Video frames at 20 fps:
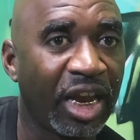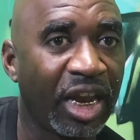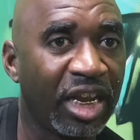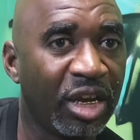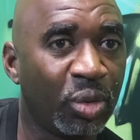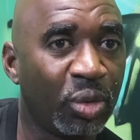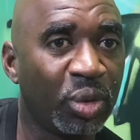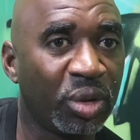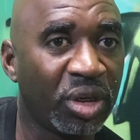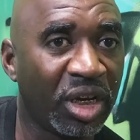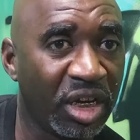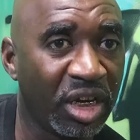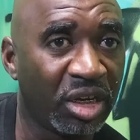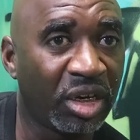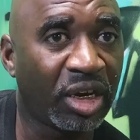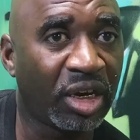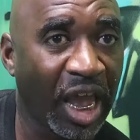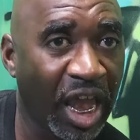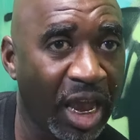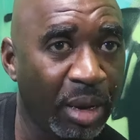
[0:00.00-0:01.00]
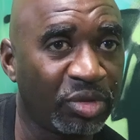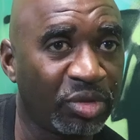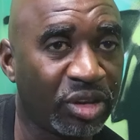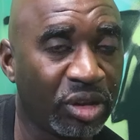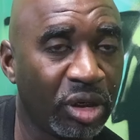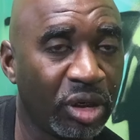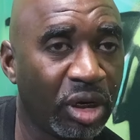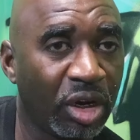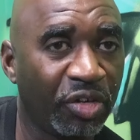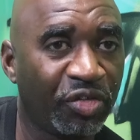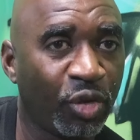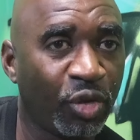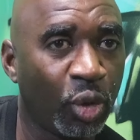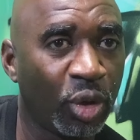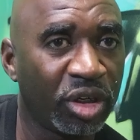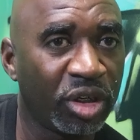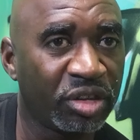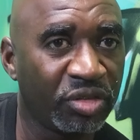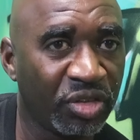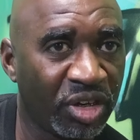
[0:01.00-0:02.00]
and he he came stood
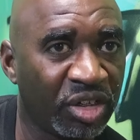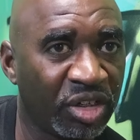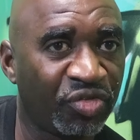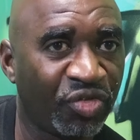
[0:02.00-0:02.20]
up for his,